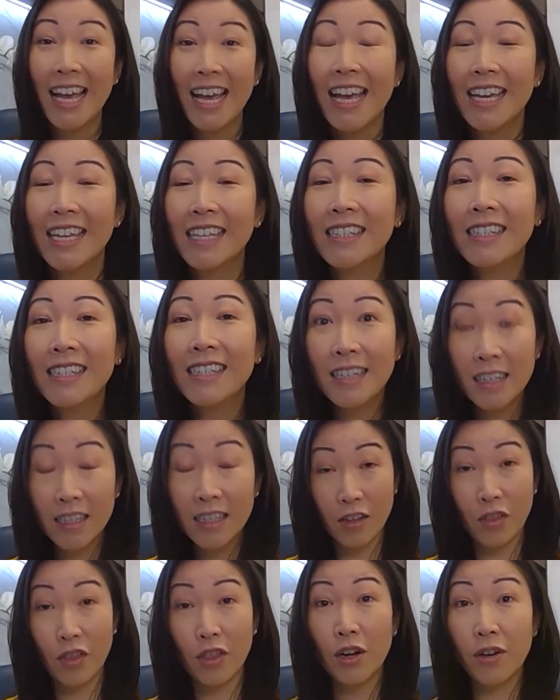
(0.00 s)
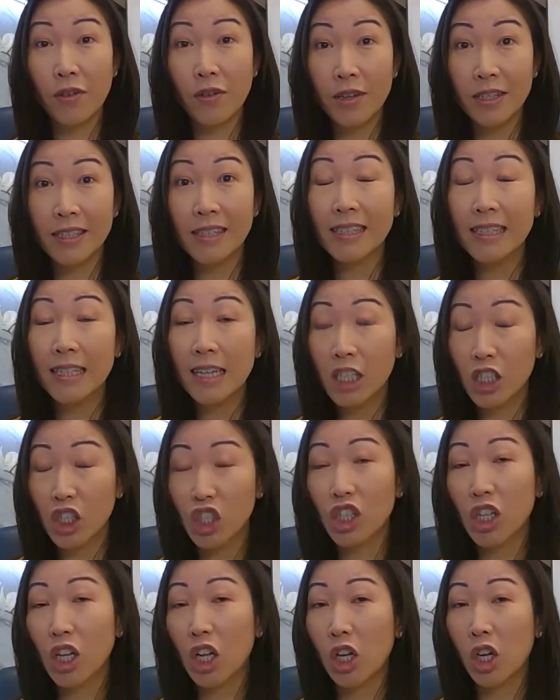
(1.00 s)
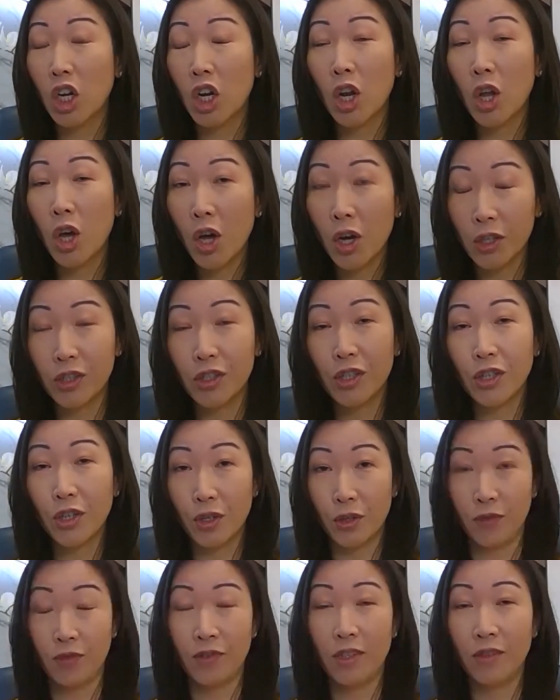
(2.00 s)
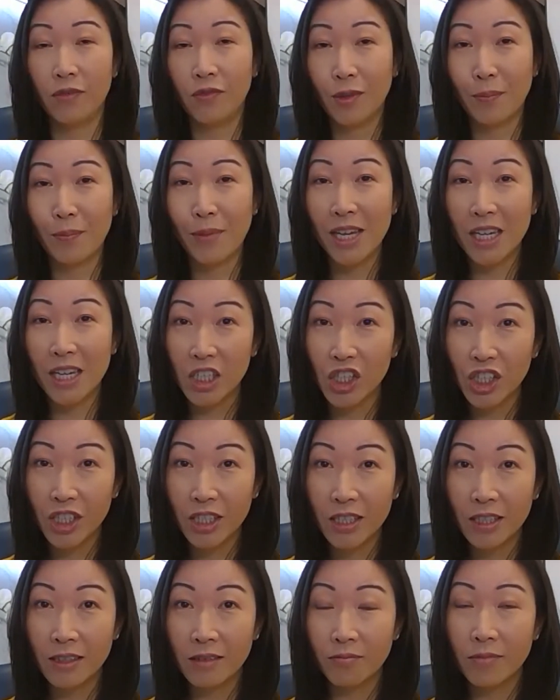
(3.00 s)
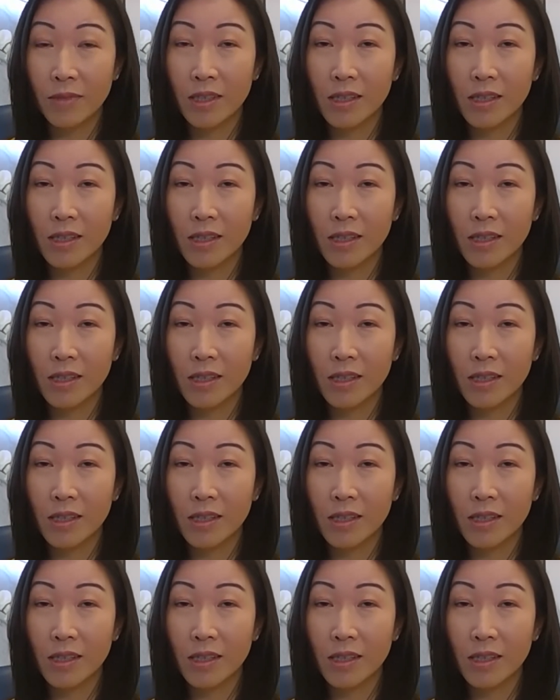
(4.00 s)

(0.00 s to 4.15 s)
Indeed, there is such a lot of information,